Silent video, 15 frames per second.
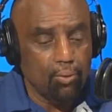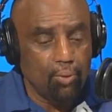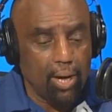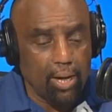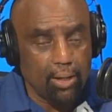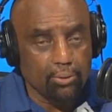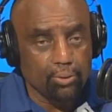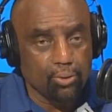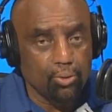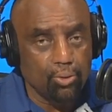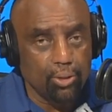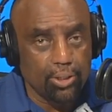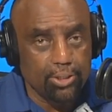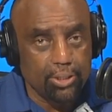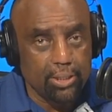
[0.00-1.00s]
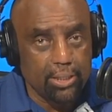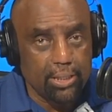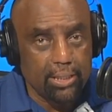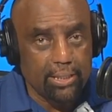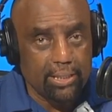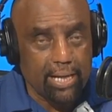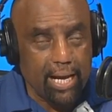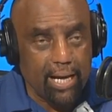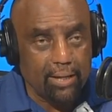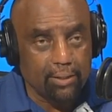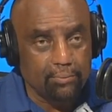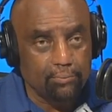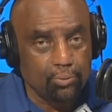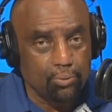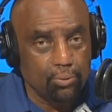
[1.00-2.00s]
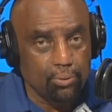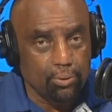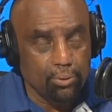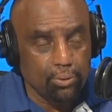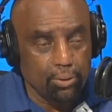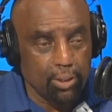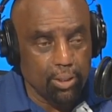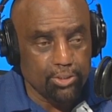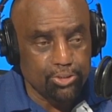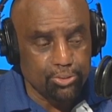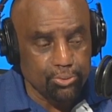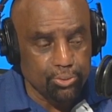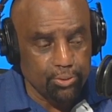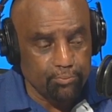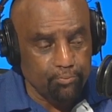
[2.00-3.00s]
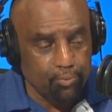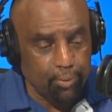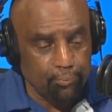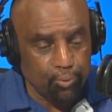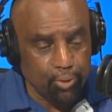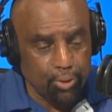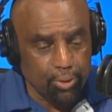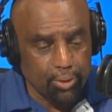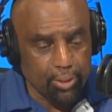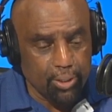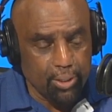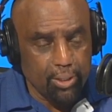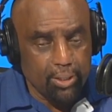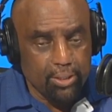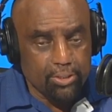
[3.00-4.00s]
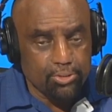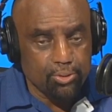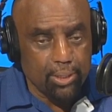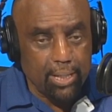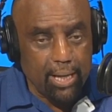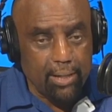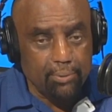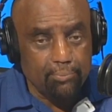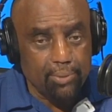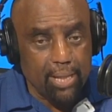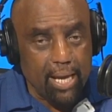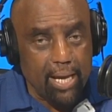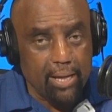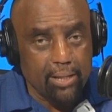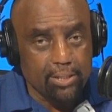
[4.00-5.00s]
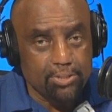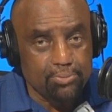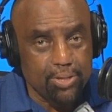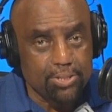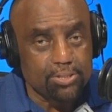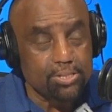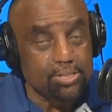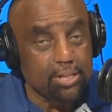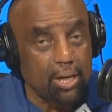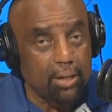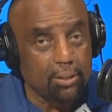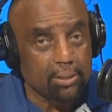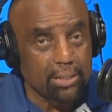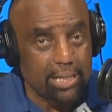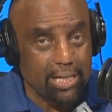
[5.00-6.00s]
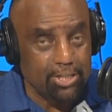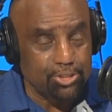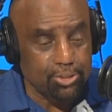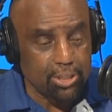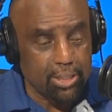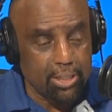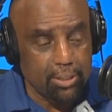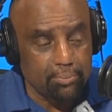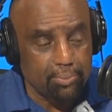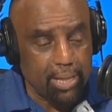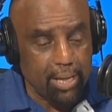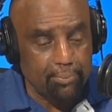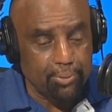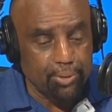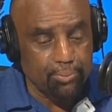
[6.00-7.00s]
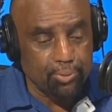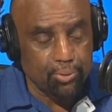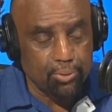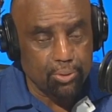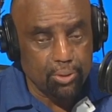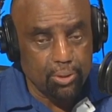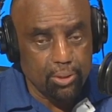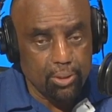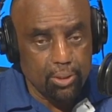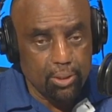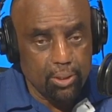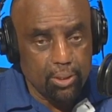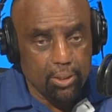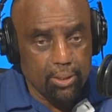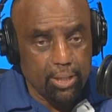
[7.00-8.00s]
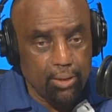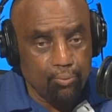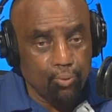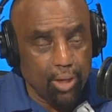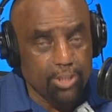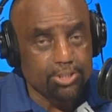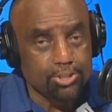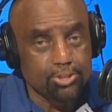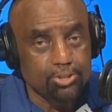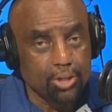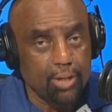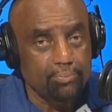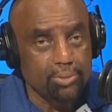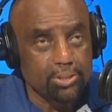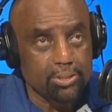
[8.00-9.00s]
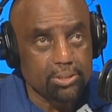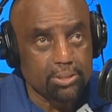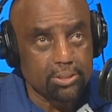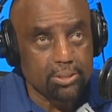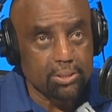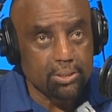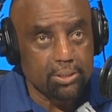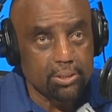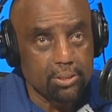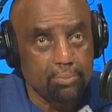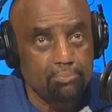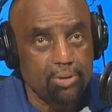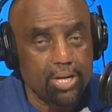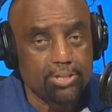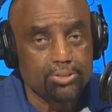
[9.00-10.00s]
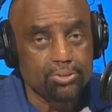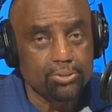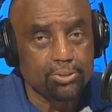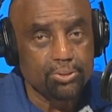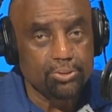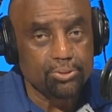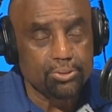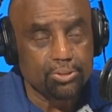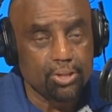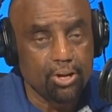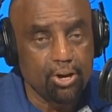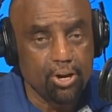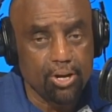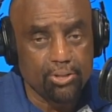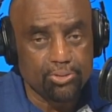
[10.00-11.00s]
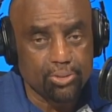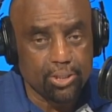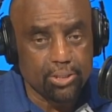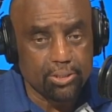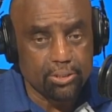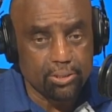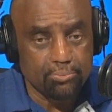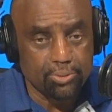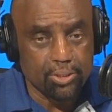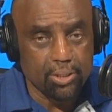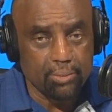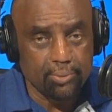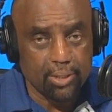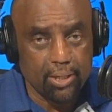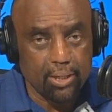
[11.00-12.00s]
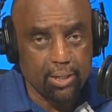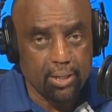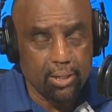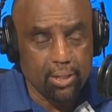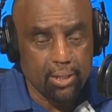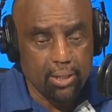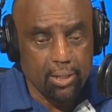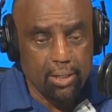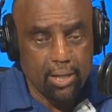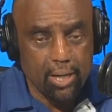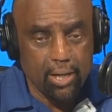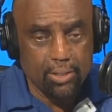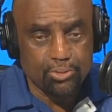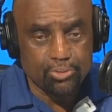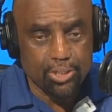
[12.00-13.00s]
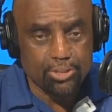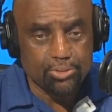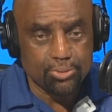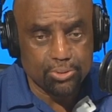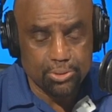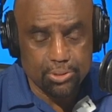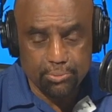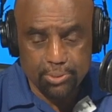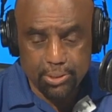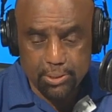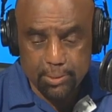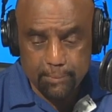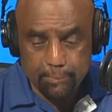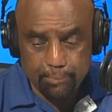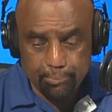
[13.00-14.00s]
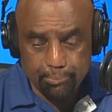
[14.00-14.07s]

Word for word: while going in and out of uh, to and from work. So a lot of black, especially young, educated black people, they want to start businesses. The best you can do is a hairdresser, become a hairdresser or something,